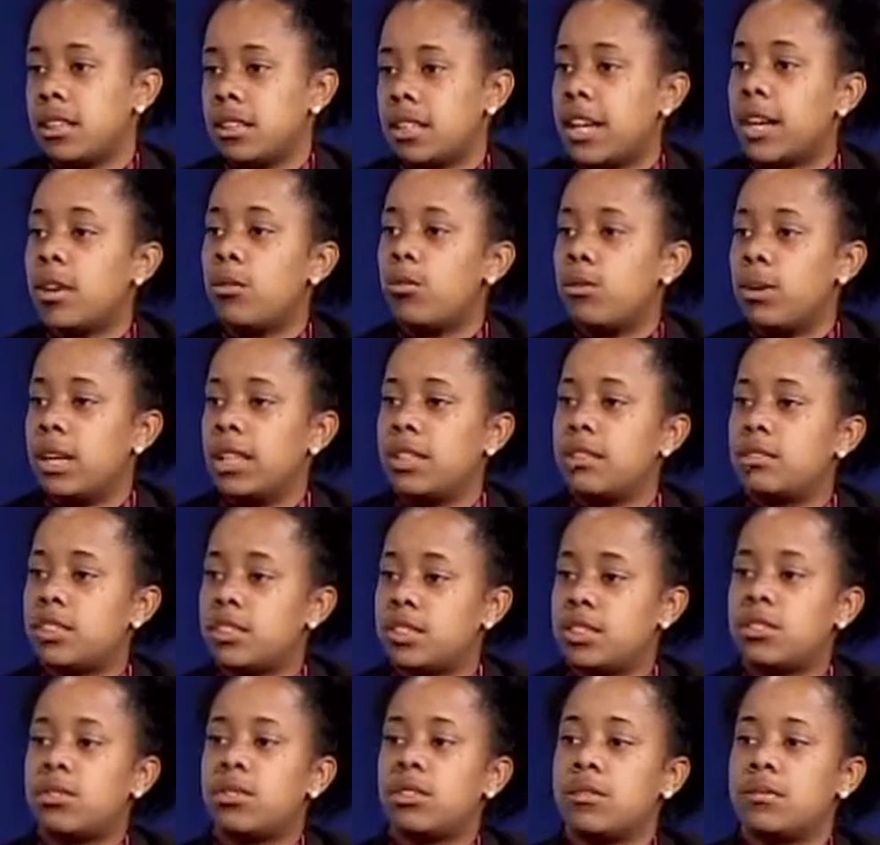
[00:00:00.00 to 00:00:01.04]
Like, what
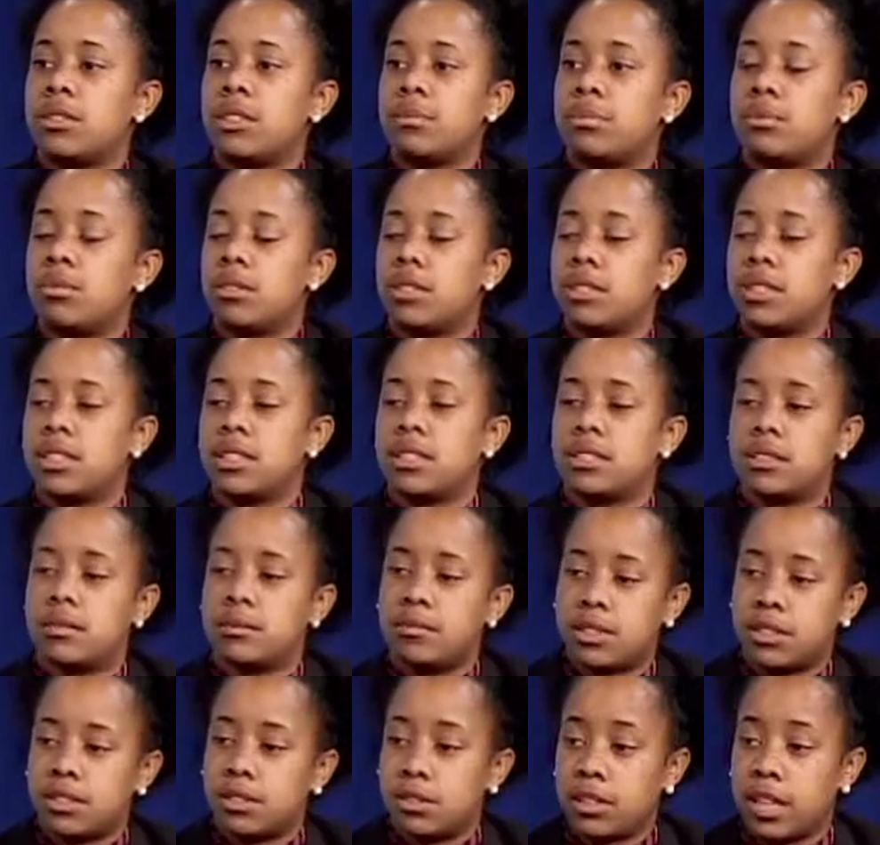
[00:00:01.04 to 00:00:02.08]
sort of support
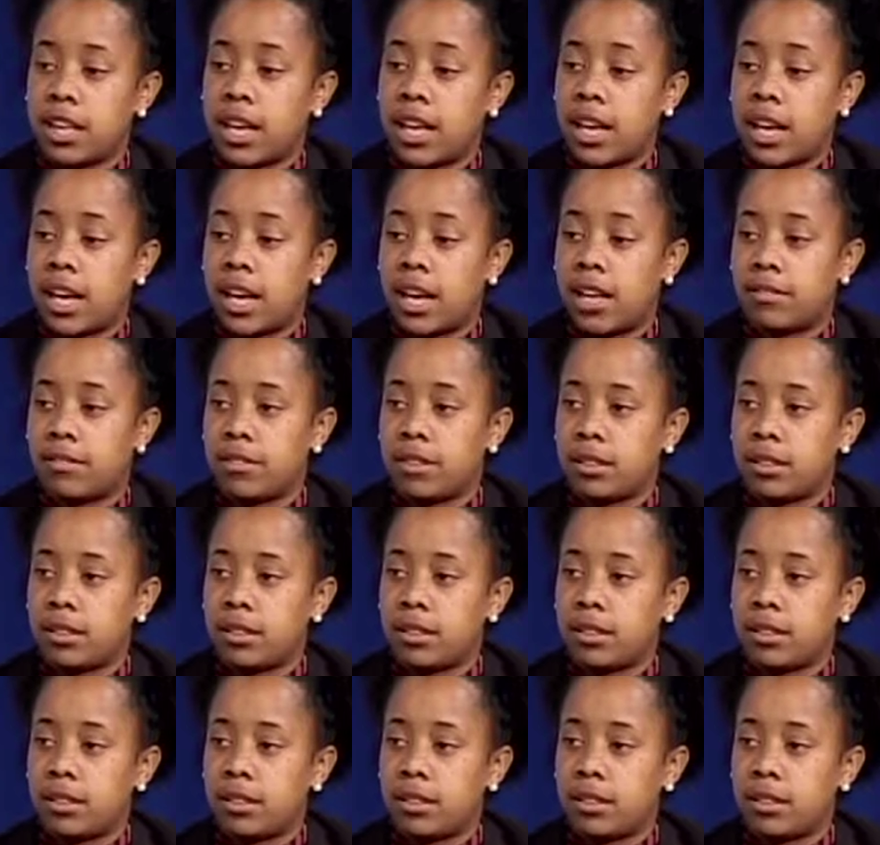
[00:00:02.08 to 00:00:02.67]
systems do they have?